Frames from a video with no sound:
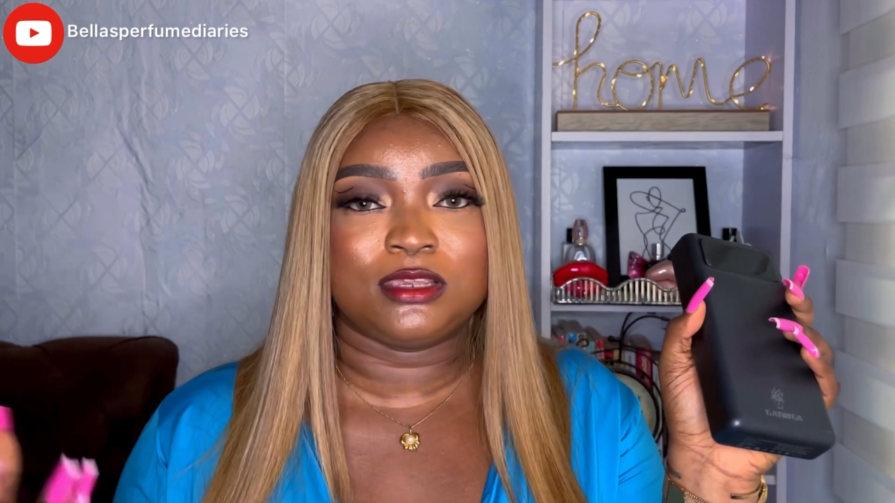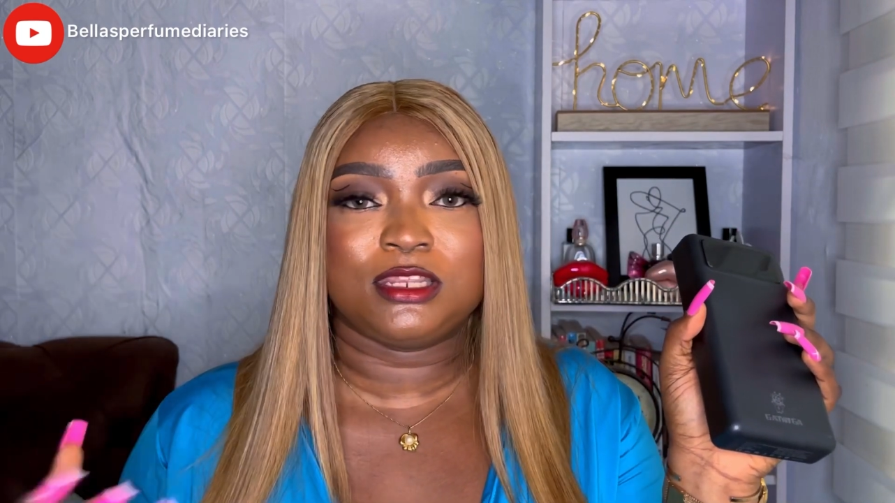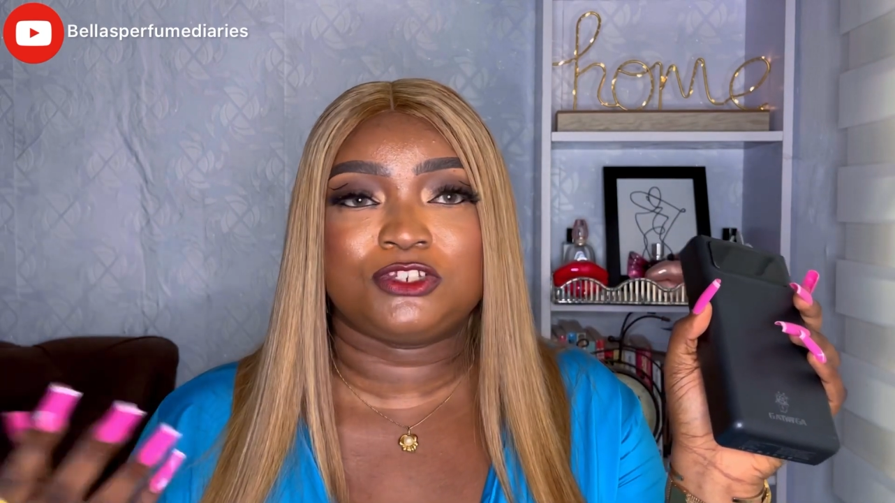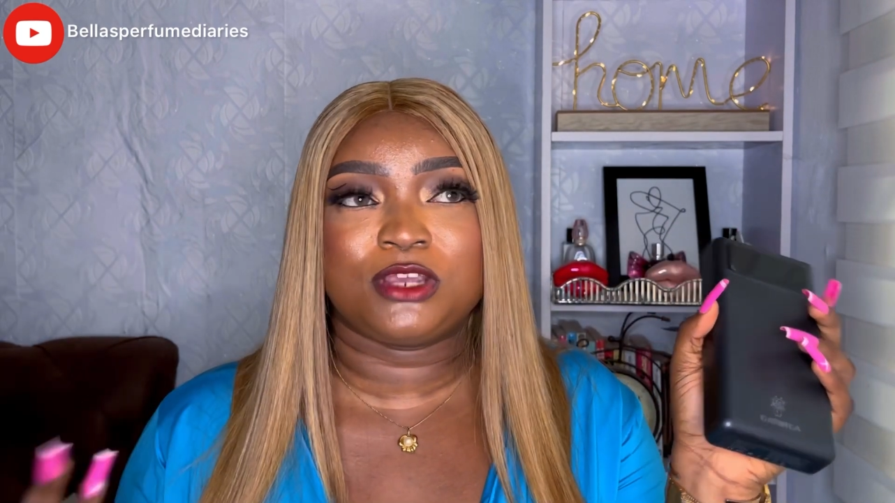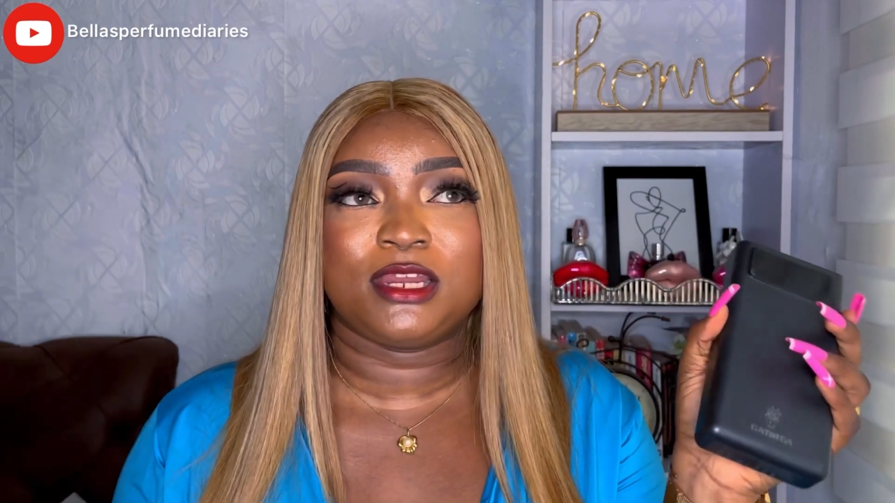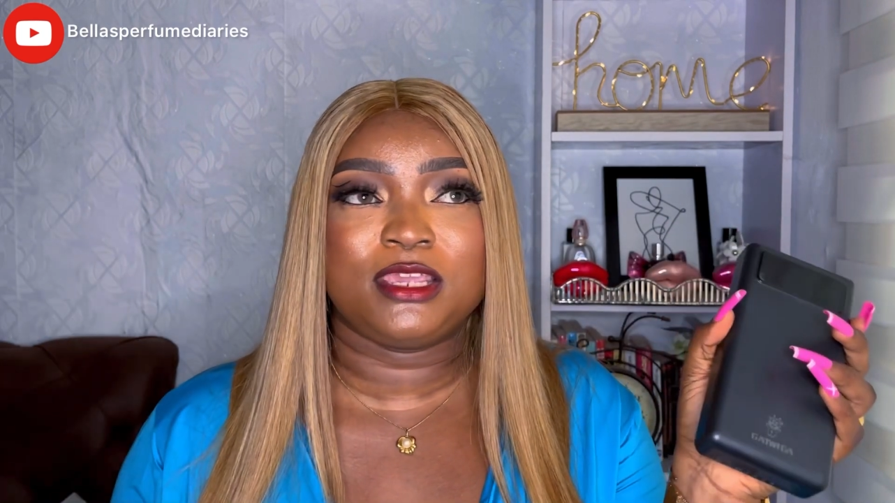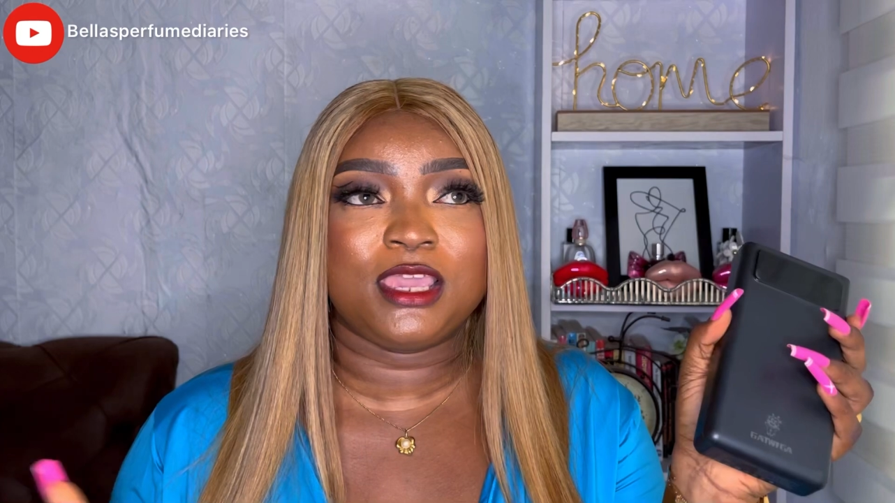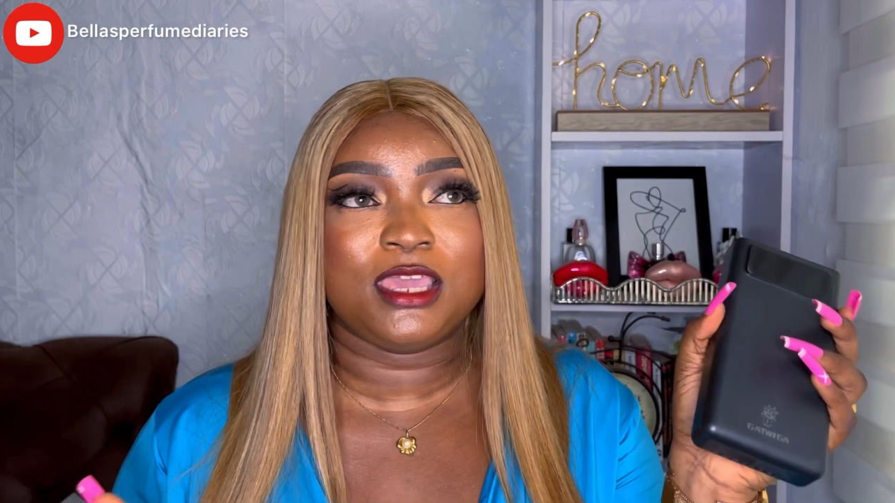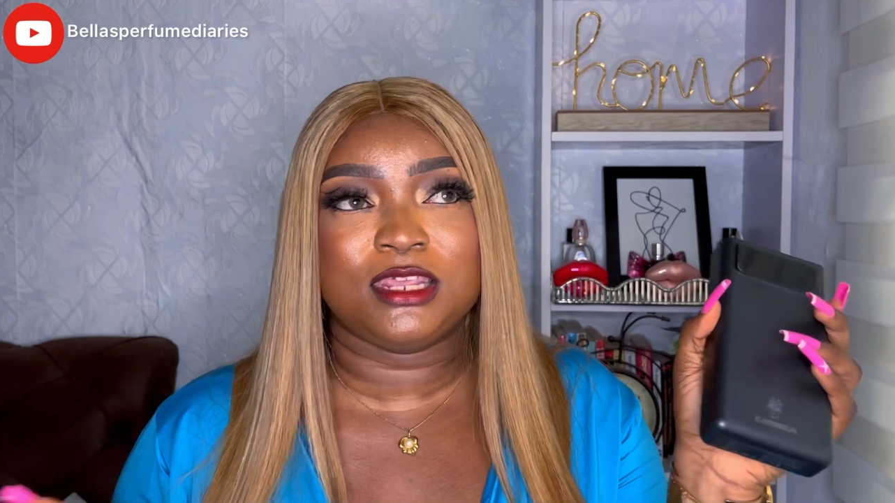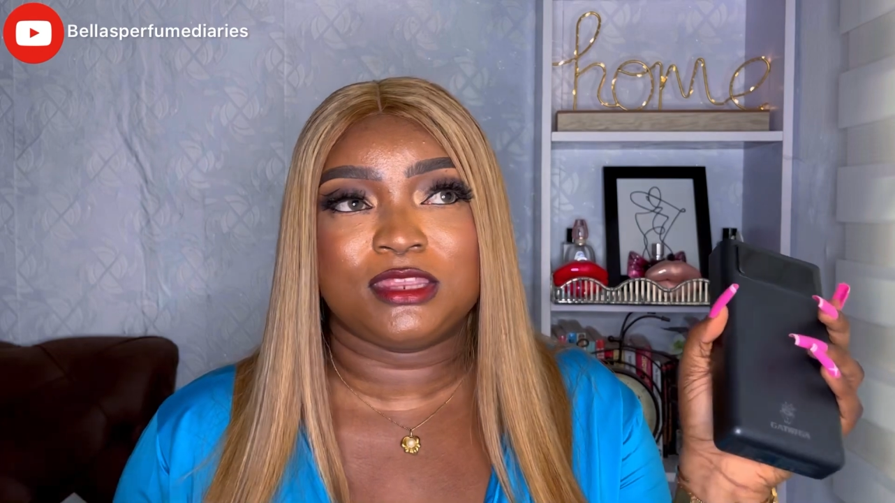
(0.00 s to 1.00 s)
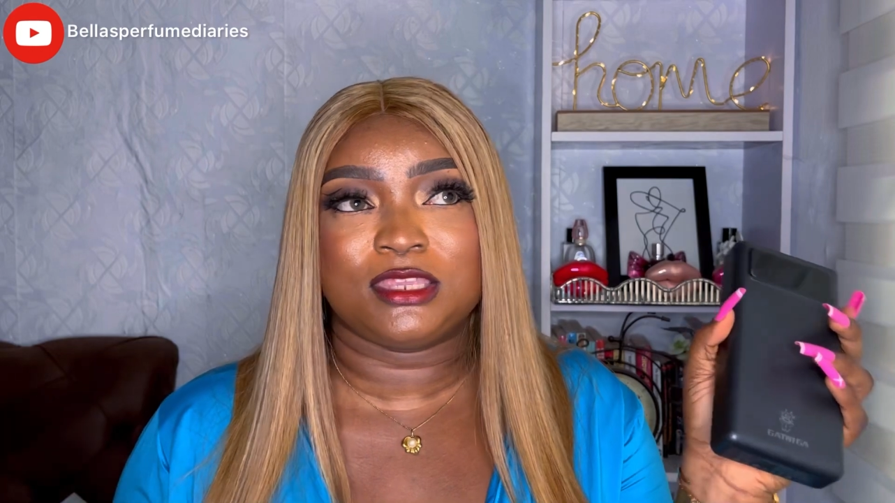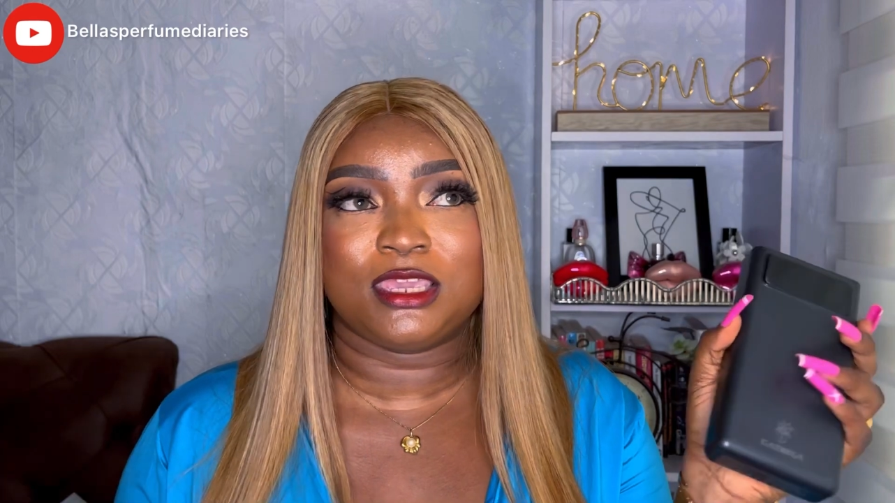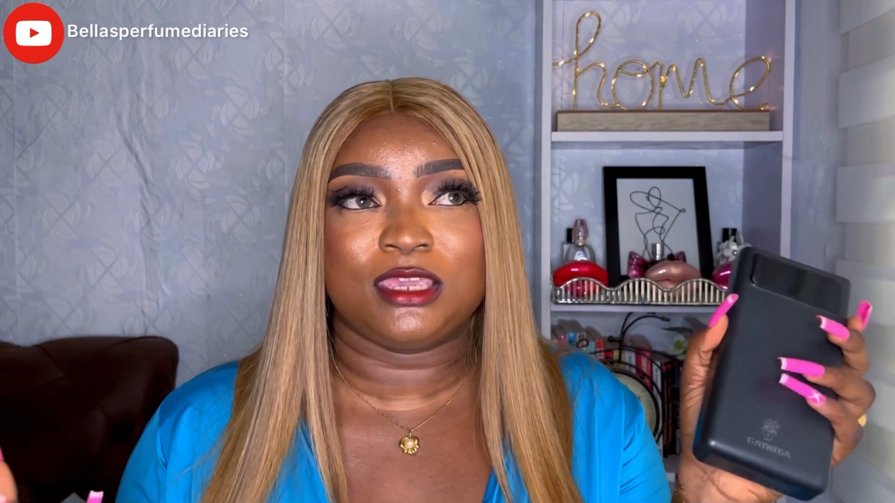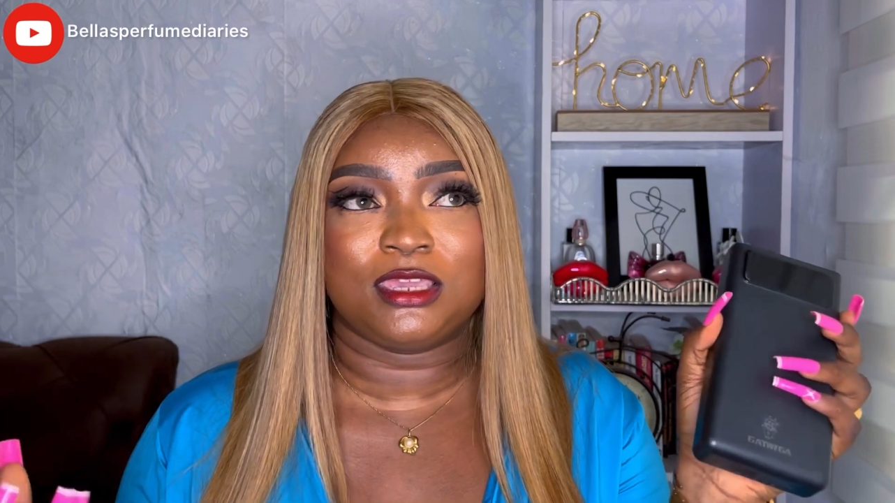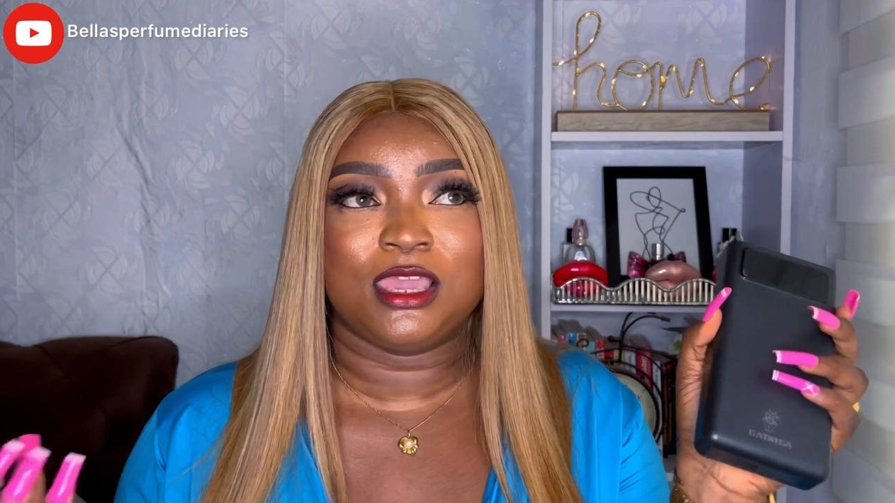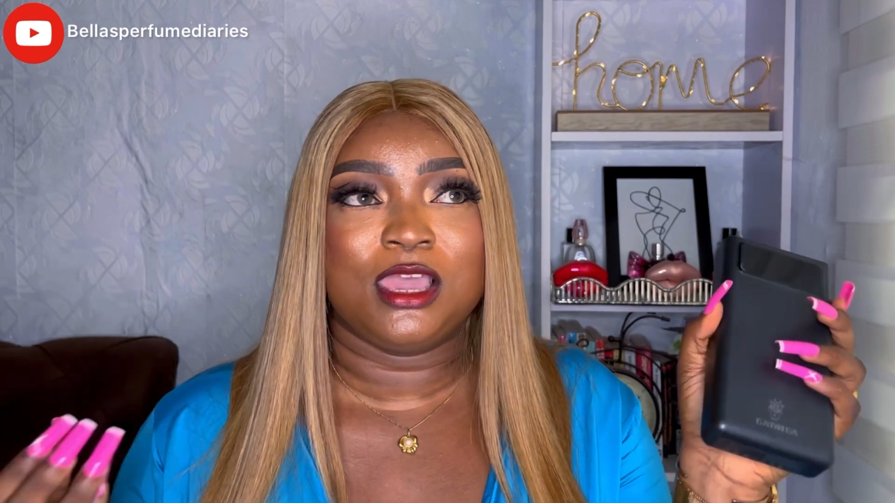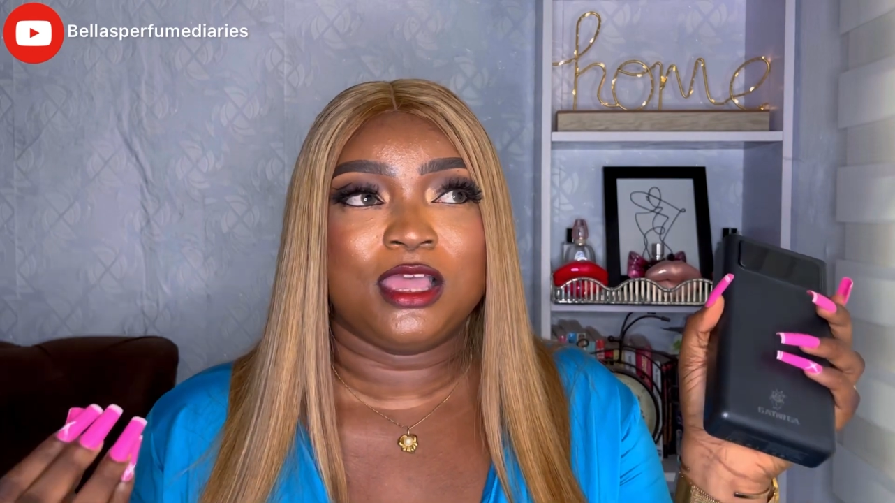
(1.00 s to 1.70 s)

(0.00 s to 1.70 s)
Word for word: literally anything